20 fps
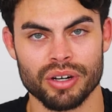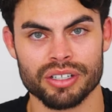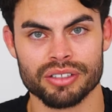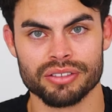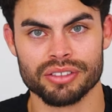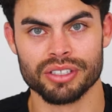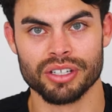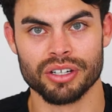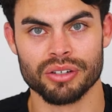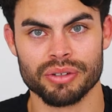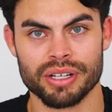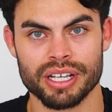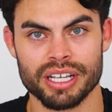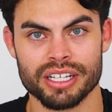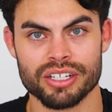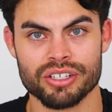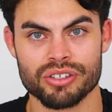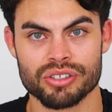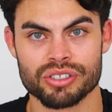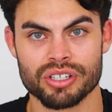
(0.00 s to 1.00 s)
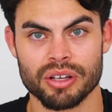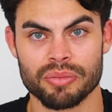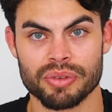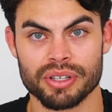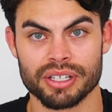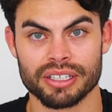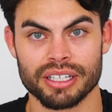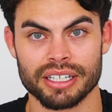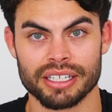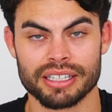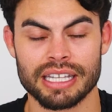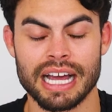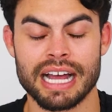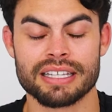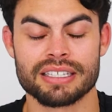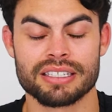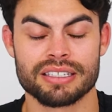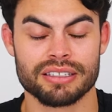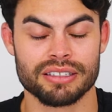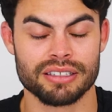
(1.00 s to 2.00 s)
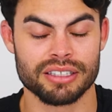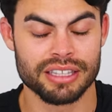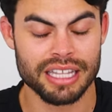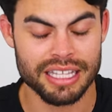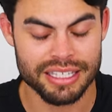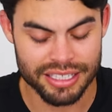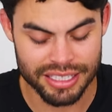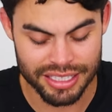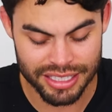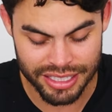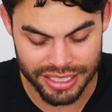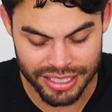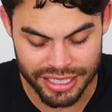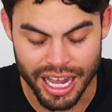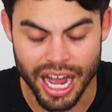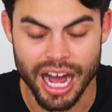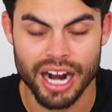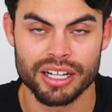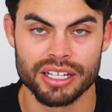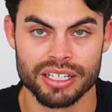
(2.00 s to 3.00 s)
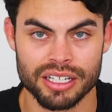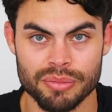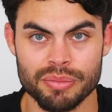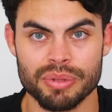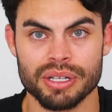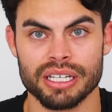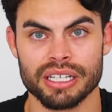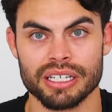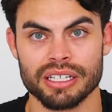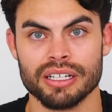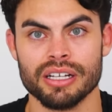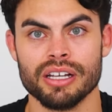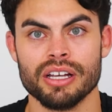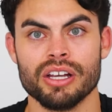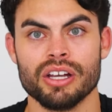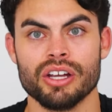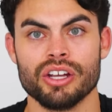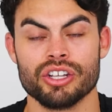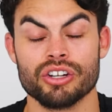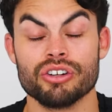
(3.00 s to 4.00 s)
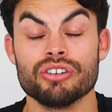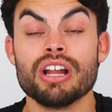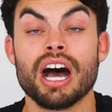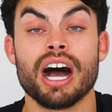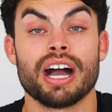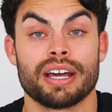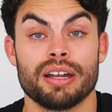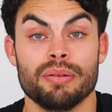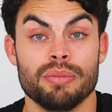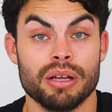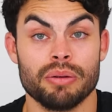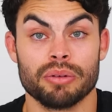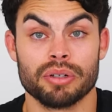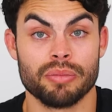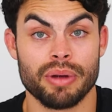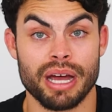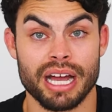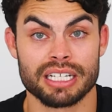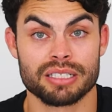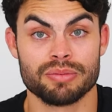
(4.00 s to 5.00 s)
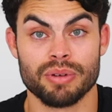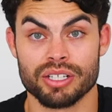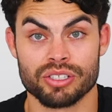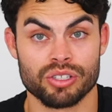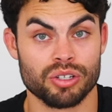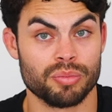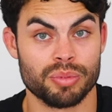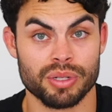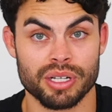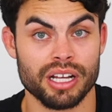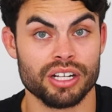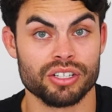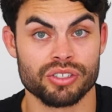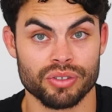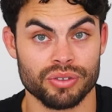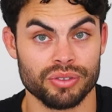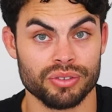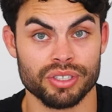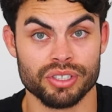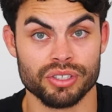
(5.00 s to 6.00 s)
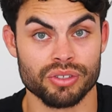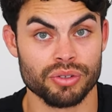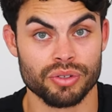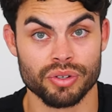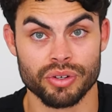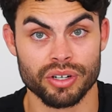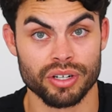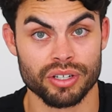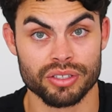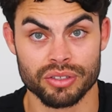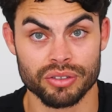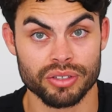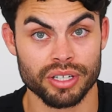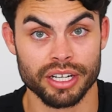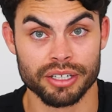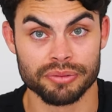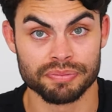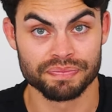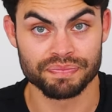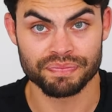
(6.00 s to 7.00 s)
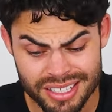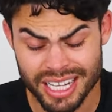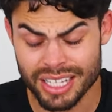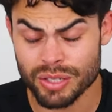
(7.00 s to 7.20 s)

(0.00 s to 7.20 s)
on, you know, Hinge or something, like, that's not gonna be, you're not gonna be able to maximize your potential in your 30s, okay? Because